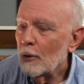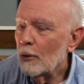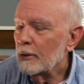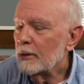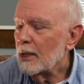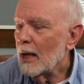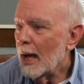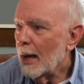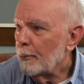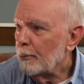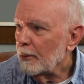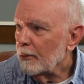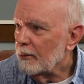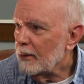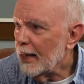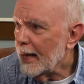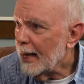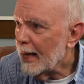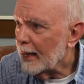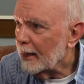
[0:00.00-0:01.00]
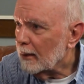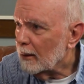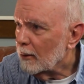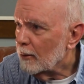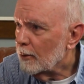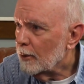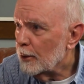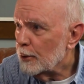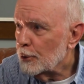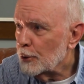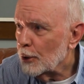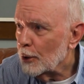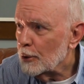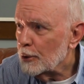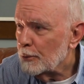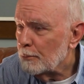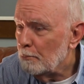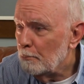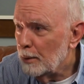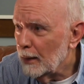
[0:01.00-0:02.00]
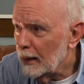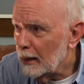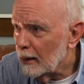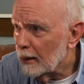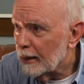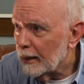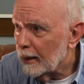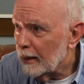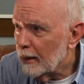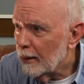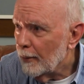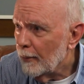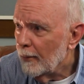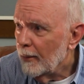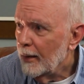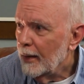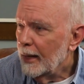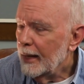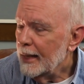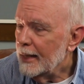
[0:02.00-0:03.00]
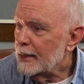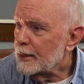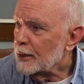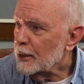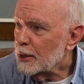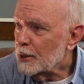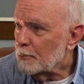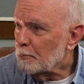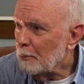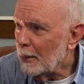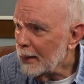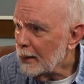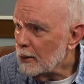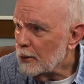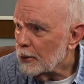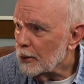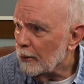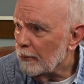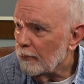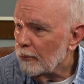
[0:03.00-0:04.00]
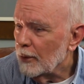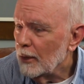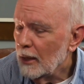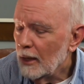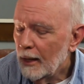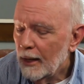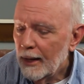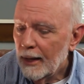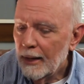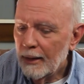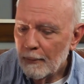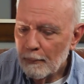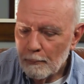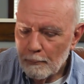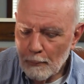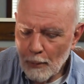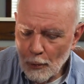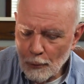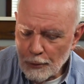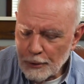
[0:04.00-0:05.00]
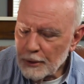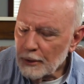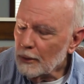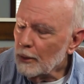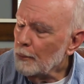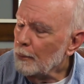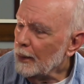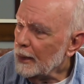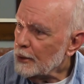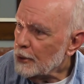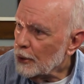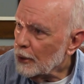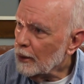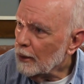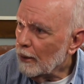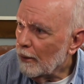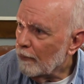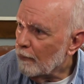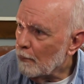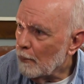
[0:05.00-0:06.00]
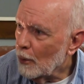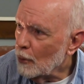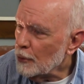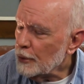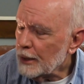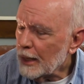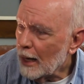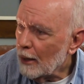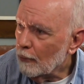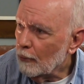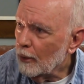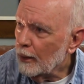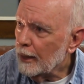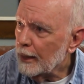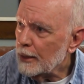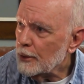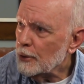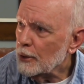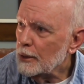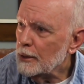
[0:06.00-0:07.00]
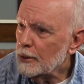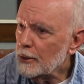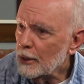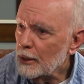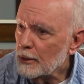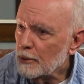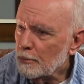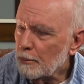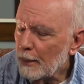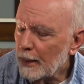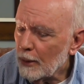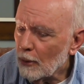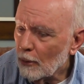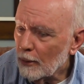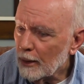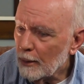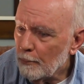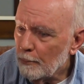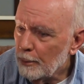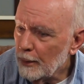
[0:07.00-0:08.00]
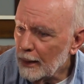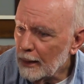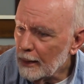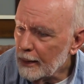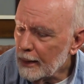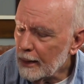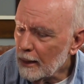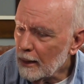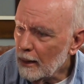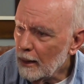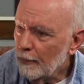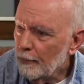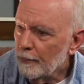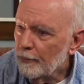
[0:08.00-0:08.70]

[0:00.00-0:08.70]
on top of that, the church building is expensive. Most of the budget of most congregations is spent on the building,